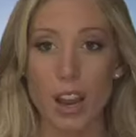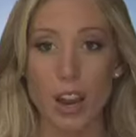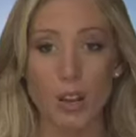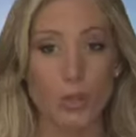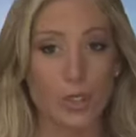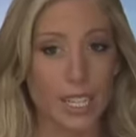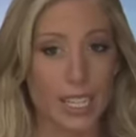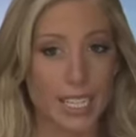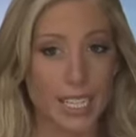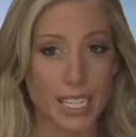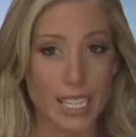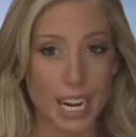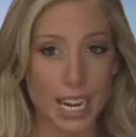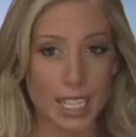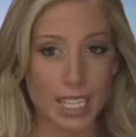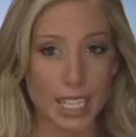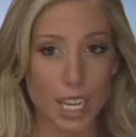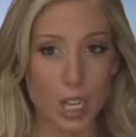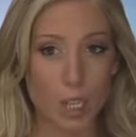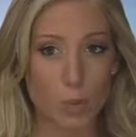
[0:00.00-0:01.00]
of
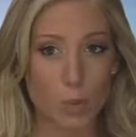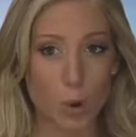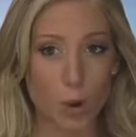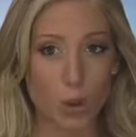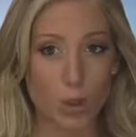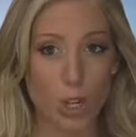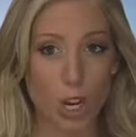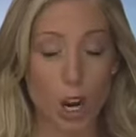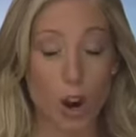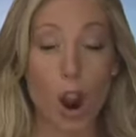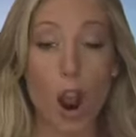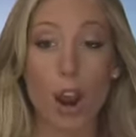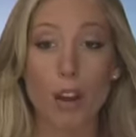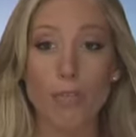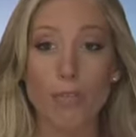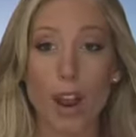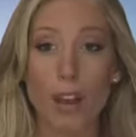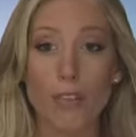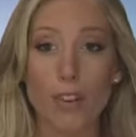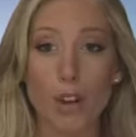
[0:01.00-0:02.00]
69 cents per share on
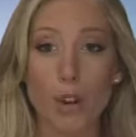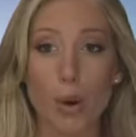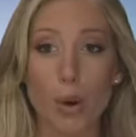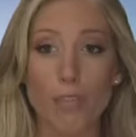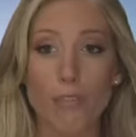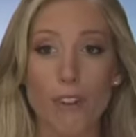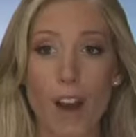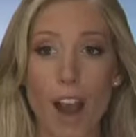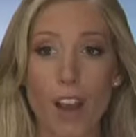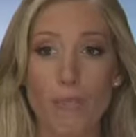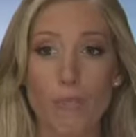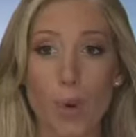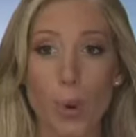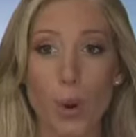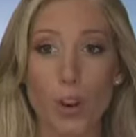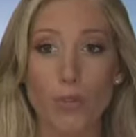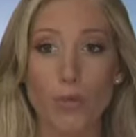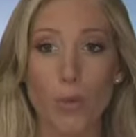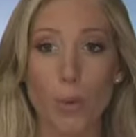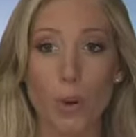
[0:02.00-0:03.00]
revenue of
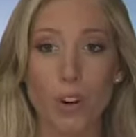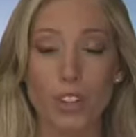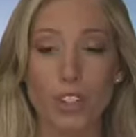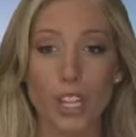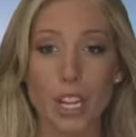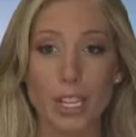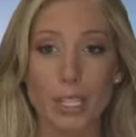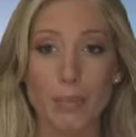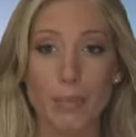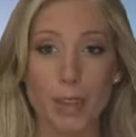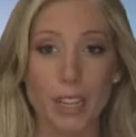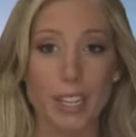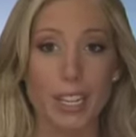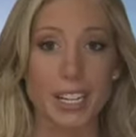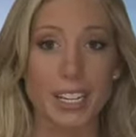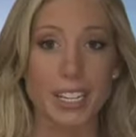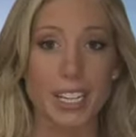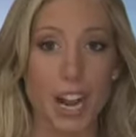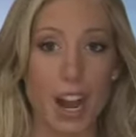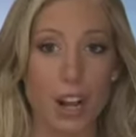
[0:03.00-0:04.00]
$5.46
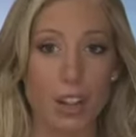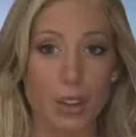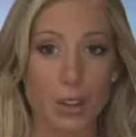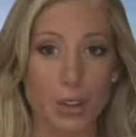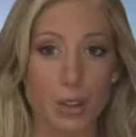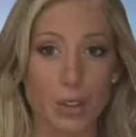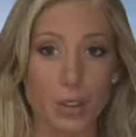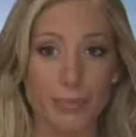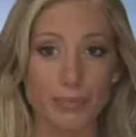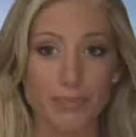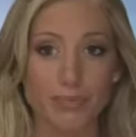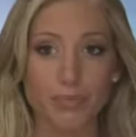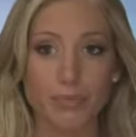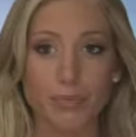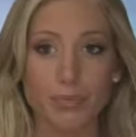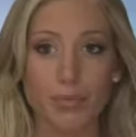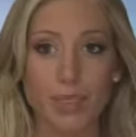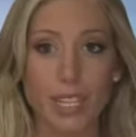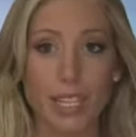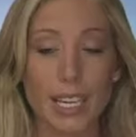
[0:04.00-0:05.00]
billion.
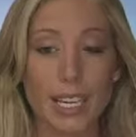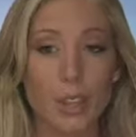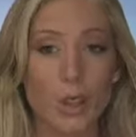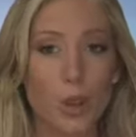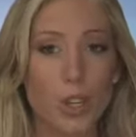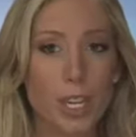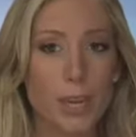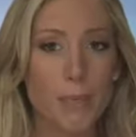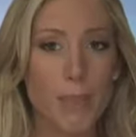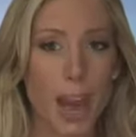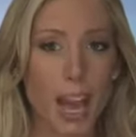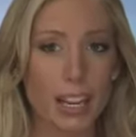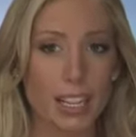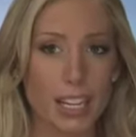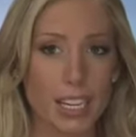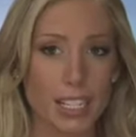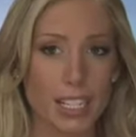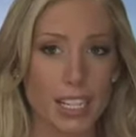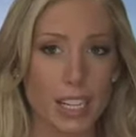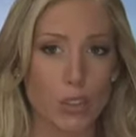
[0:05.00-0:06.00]
In looking back
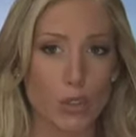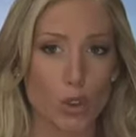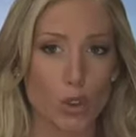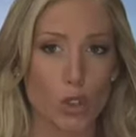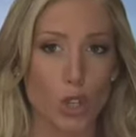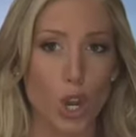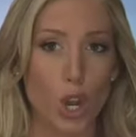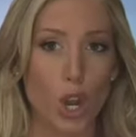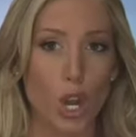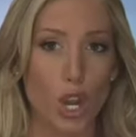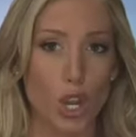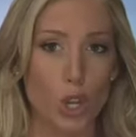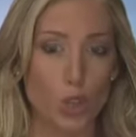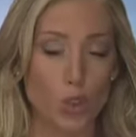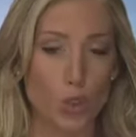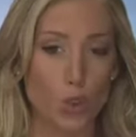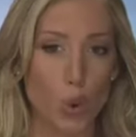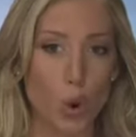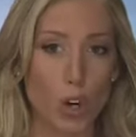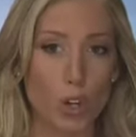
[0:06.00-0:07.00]
at Accenture's
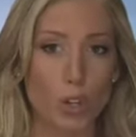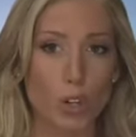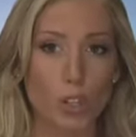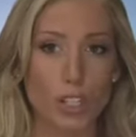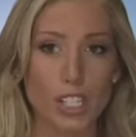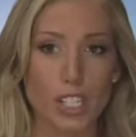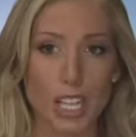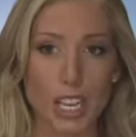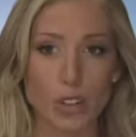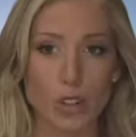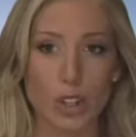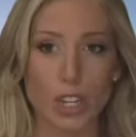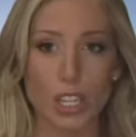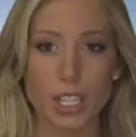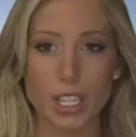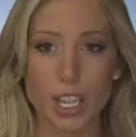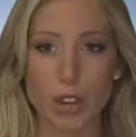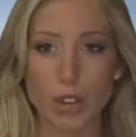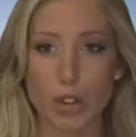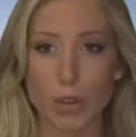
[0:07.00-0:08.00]
historical
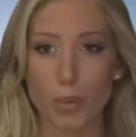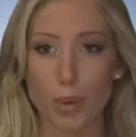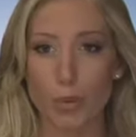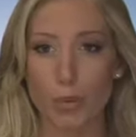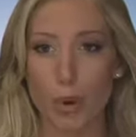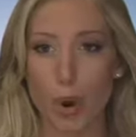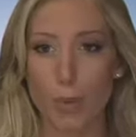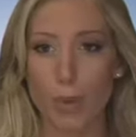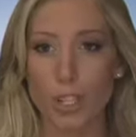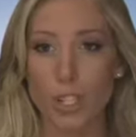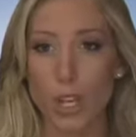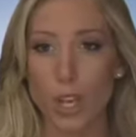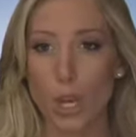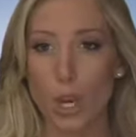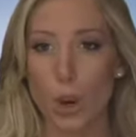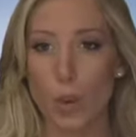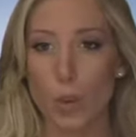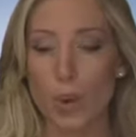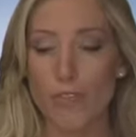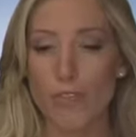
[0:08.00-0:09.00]
session-to-session performance,
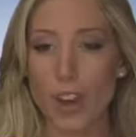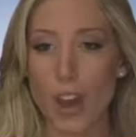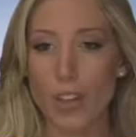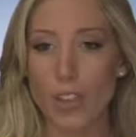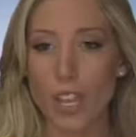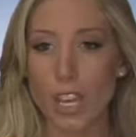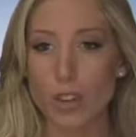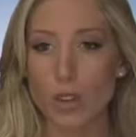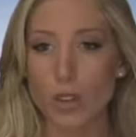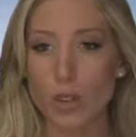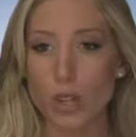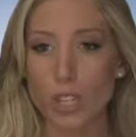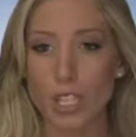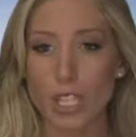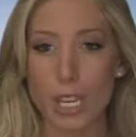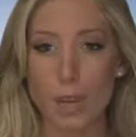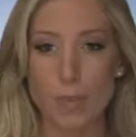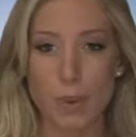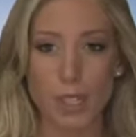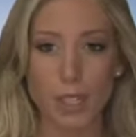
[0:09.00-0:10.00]
we found the issue to
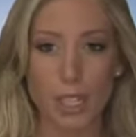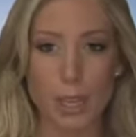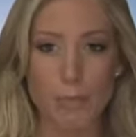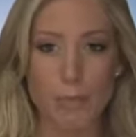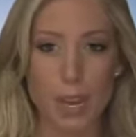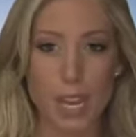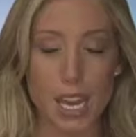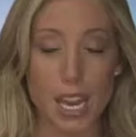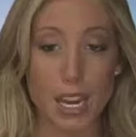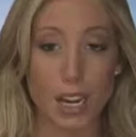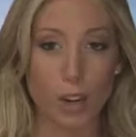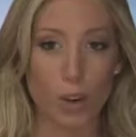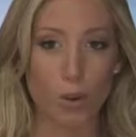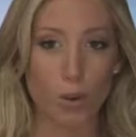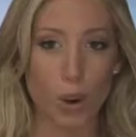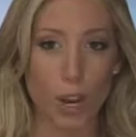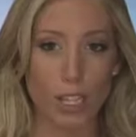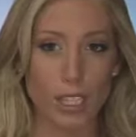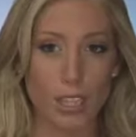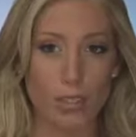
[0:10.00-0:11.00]
typically be an
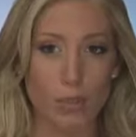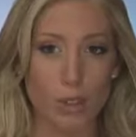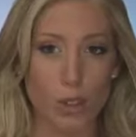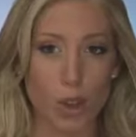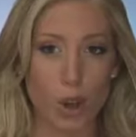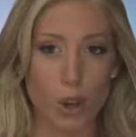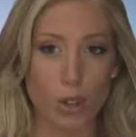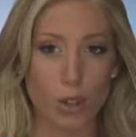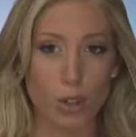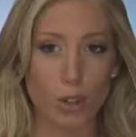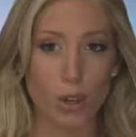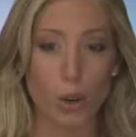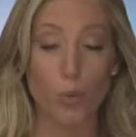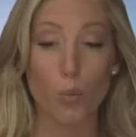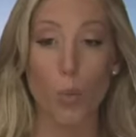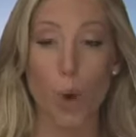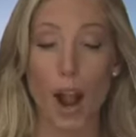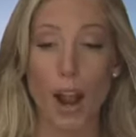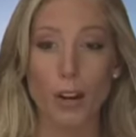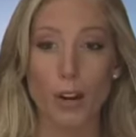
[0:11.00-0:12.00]
aggressive,
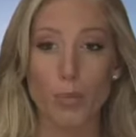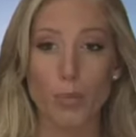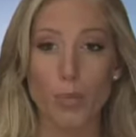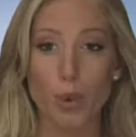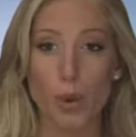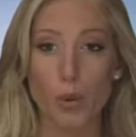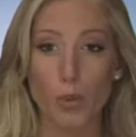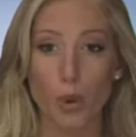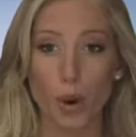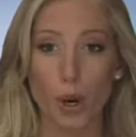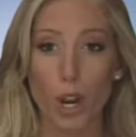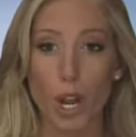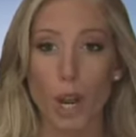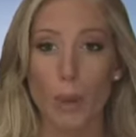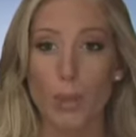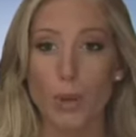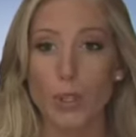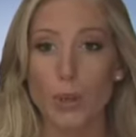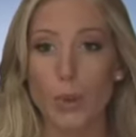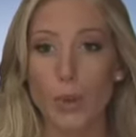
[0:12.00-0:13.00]
longer-term, wider mover
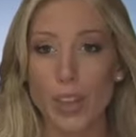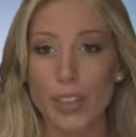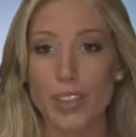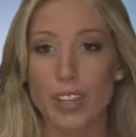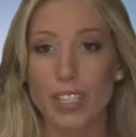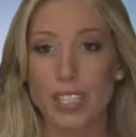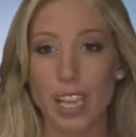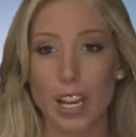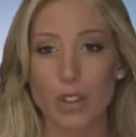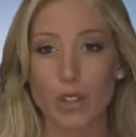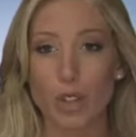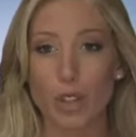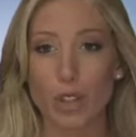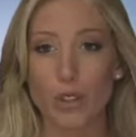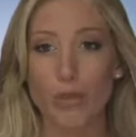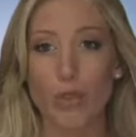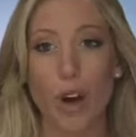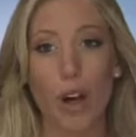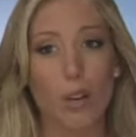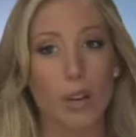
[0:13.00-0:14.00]
between the sessions,
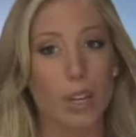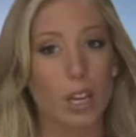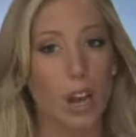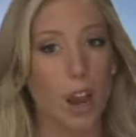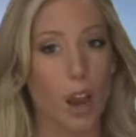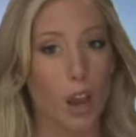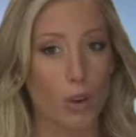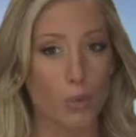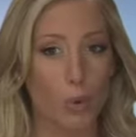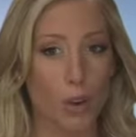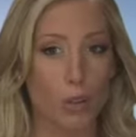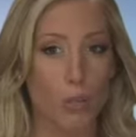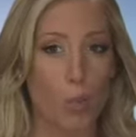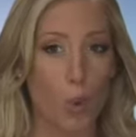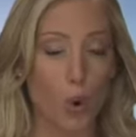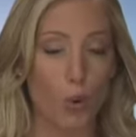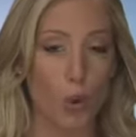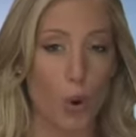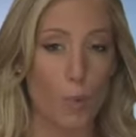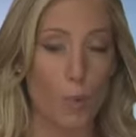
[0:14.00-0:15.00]
falling on with
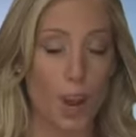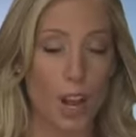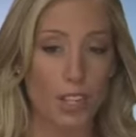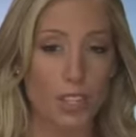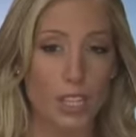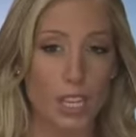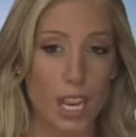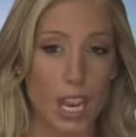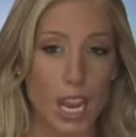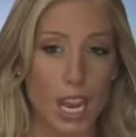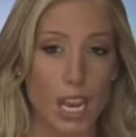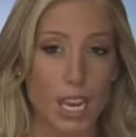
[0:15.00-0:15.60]
more robust,